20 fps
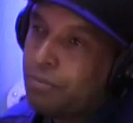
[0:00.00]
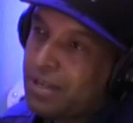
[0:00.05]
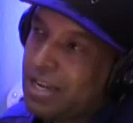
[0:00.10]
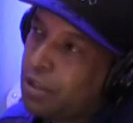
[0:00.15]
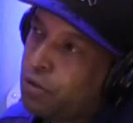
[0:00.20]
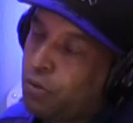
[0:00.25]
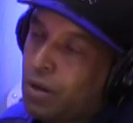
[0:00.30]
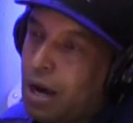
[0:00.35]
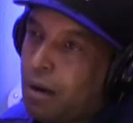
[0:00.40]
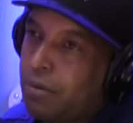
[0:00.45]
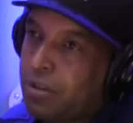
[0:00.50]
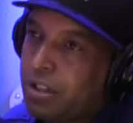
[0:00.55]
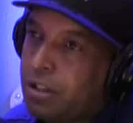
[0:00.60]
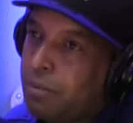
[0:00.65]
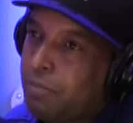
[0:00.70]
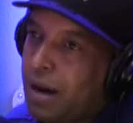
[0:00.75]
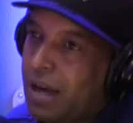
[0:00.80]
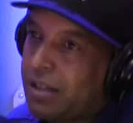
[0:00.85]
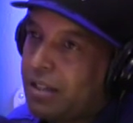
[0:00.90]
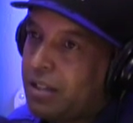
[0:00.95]
that's what I was just
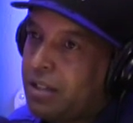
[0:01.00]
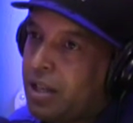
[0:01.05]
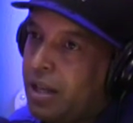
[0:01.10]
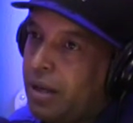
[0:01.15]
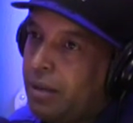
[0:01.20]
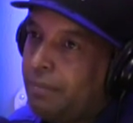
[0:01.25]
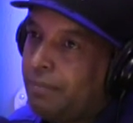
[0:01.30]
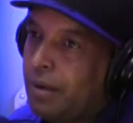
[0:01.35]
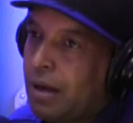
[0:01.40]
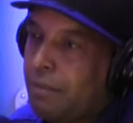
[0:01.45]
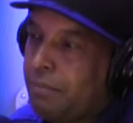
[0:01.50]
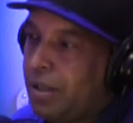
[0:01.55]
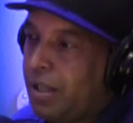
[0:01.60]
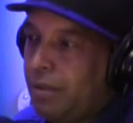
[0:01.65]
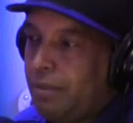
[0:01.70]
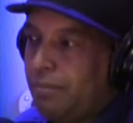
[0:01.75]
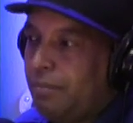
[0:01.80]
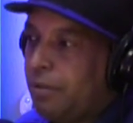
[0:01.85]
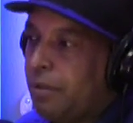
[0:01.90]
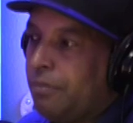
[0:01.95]
about to say. I yeah.
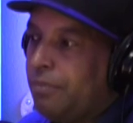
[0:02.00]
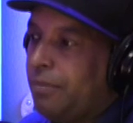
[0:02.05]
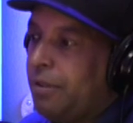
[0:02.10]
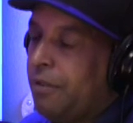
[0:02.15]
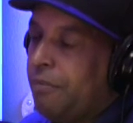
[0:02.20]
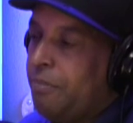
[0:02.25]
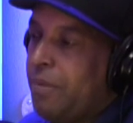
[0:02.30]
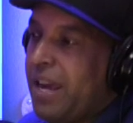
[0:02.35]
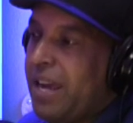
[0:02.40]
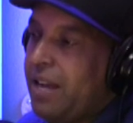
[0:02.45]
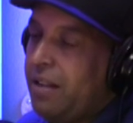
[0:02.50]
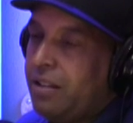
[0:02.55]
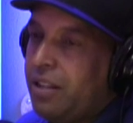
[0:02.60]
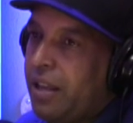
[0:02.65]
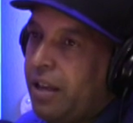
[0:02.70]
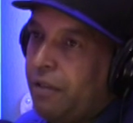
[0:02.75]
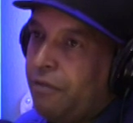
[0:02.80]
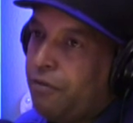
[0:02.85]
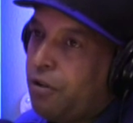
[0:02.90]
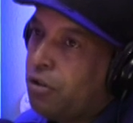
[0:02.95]
mean, the the main
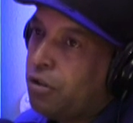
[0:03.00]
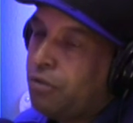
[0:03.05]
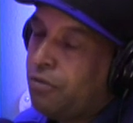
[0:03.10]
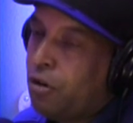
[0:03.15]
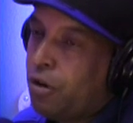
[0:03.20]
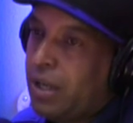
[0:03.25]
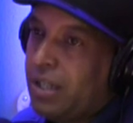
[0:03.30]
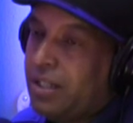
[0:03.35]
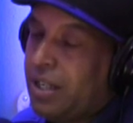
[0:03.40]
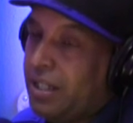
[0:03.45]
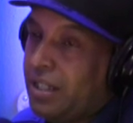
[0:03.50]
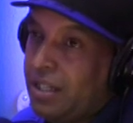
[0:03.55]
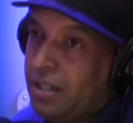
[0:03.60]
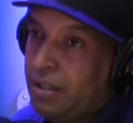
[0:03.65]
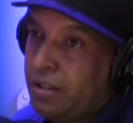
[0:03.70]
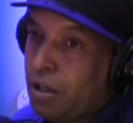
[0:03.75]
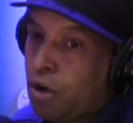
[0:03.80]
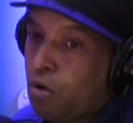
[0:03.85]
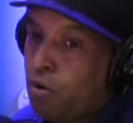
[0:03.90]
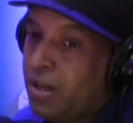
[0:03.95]
thing first of all that they need
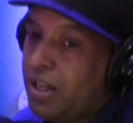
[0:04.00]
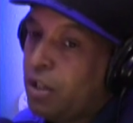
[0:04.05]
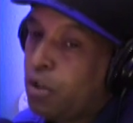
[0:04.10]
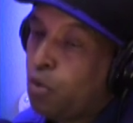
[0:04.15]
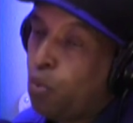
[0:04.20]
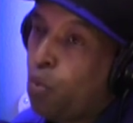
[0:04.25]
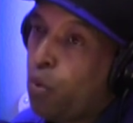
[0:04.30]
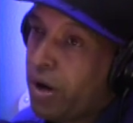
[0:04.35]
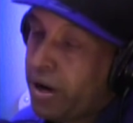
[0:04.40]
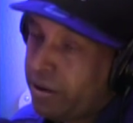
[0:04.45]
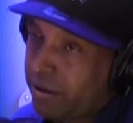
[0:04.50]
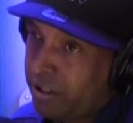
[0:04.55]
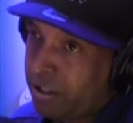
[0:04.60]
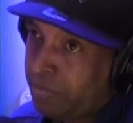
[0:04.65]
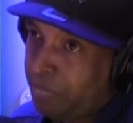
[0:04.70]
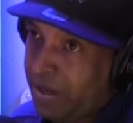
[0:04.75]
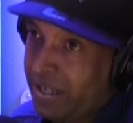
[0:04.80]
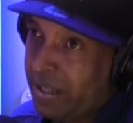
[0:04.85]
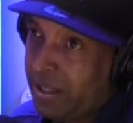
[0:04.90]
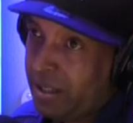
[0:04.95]
to know is where to
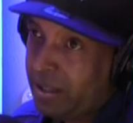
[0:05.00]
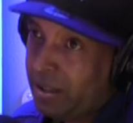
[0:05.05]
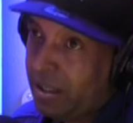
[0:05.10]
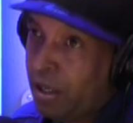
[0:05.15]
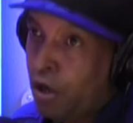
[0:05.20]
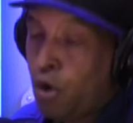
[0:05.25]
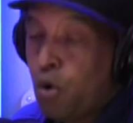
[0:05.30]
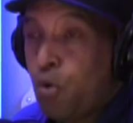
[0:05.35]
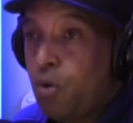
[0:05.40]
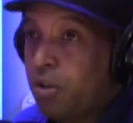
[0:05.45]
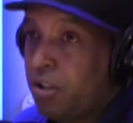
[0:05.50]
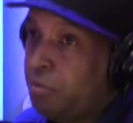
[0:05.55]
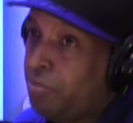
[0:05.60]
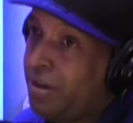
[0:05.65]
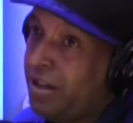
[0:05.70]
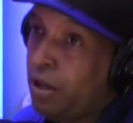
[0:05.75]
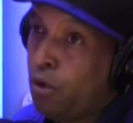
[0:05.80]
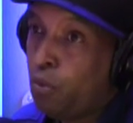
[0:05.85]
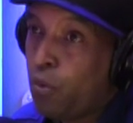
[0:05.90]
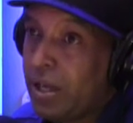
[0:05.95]
spend it and who to
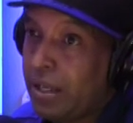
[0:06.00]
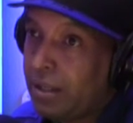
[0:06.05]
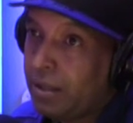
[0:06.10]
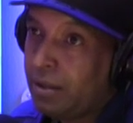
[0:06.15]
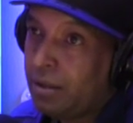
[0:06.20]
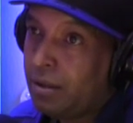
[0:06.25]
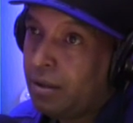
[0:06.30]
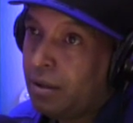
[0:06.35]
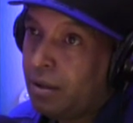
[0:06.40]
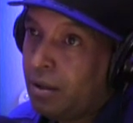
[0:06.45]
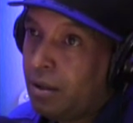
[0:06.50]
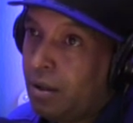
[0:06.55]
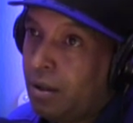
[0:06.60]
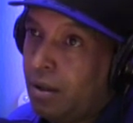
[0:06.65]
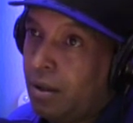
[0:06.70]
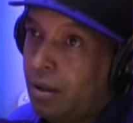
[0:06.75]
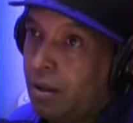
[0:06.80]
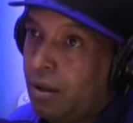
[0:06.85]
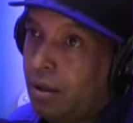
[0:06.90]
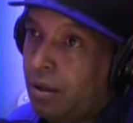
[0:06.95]
spend it with. Okay.
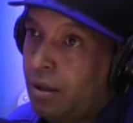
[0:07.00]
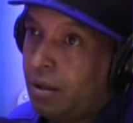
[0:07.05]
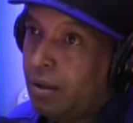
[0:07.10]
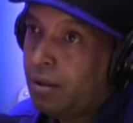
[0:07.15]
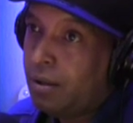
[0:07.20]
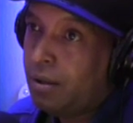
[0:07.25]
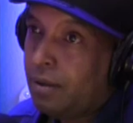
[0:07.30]
Yeah.